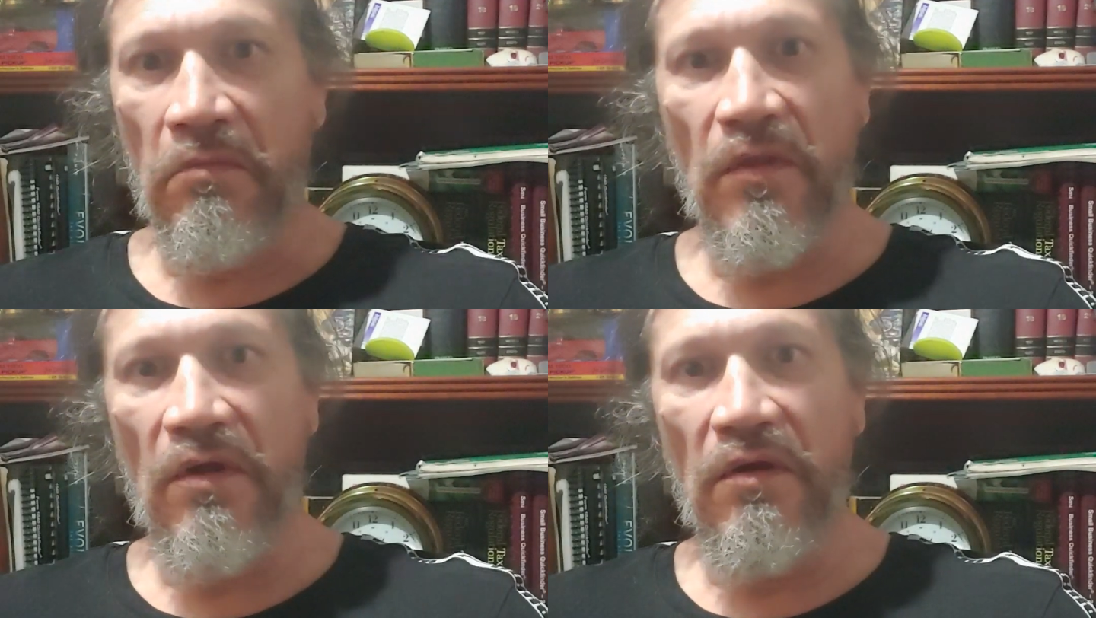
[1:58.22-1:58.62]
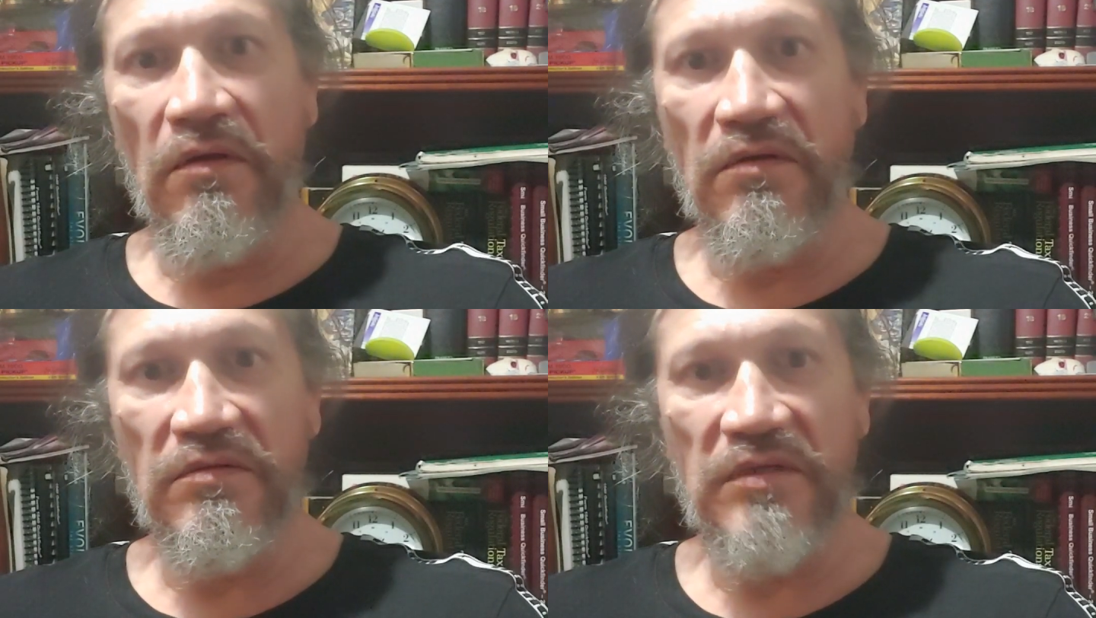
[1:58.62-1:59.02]

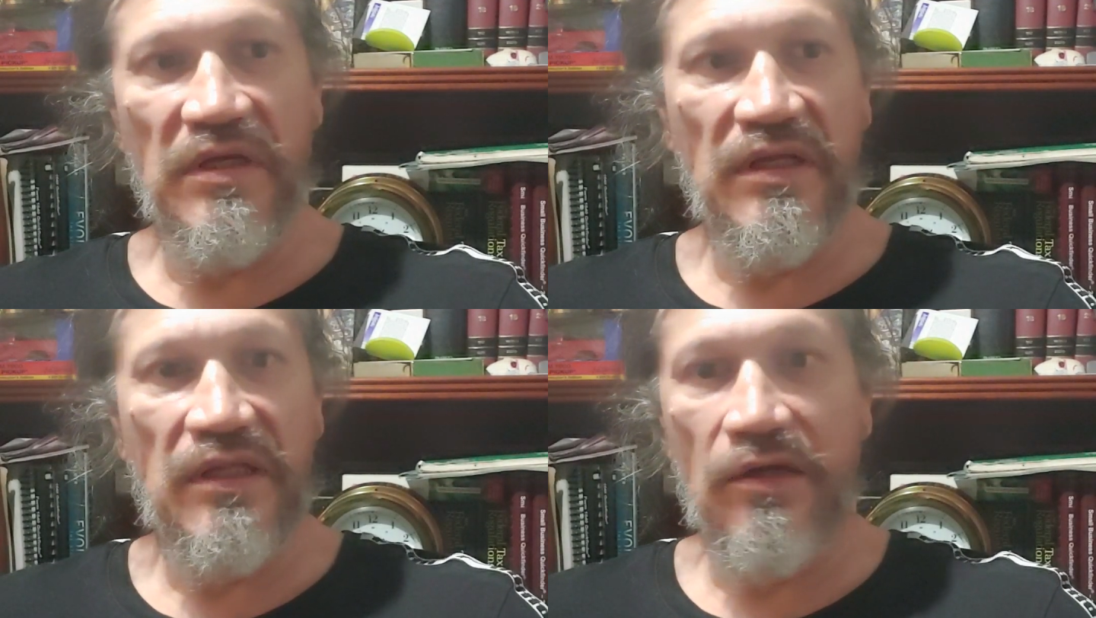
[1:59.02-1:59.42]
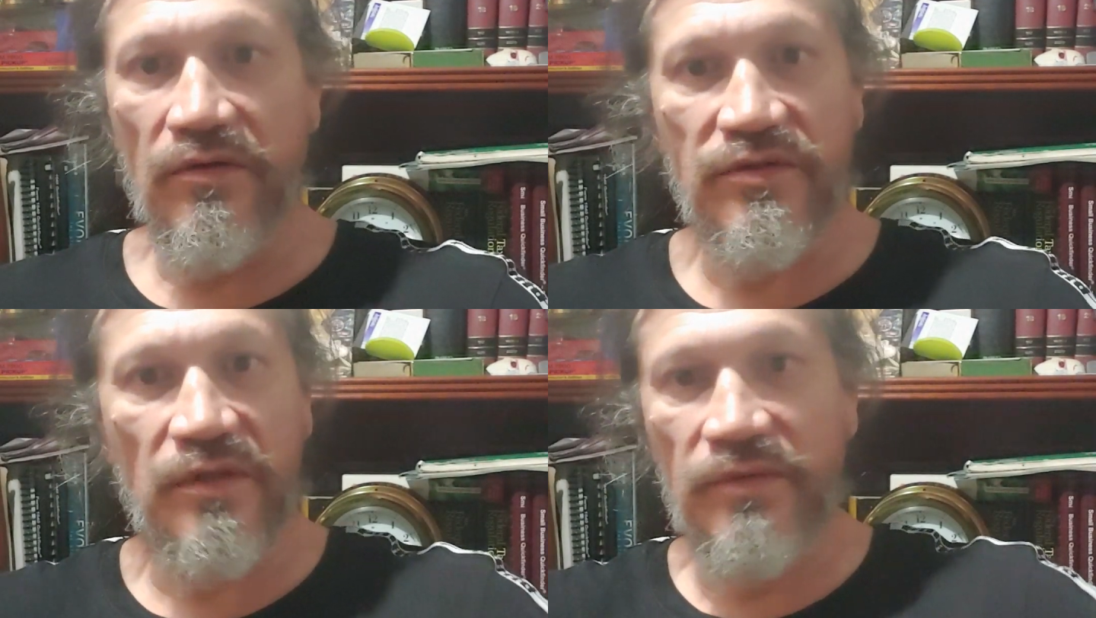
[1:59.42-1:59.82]
And they
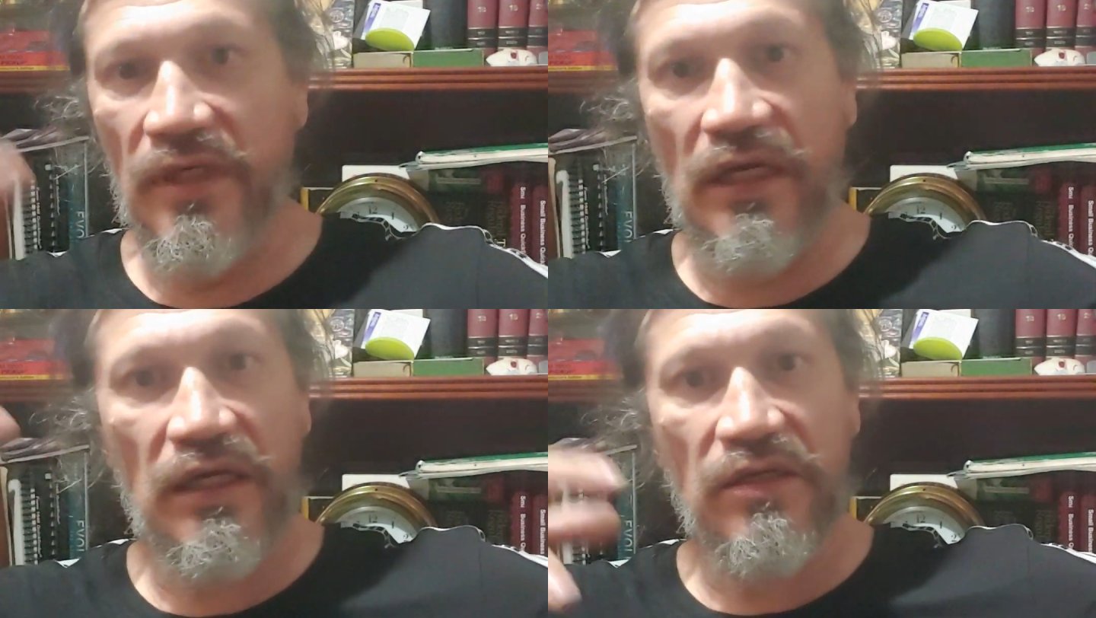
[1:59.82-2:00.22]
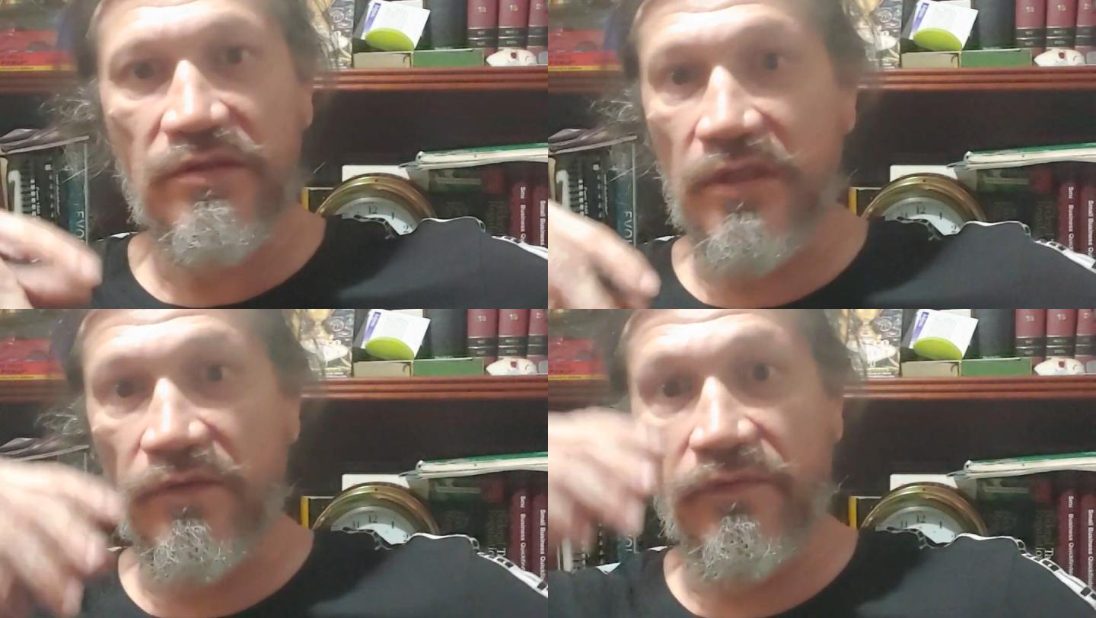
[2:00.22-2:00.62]
go to something else.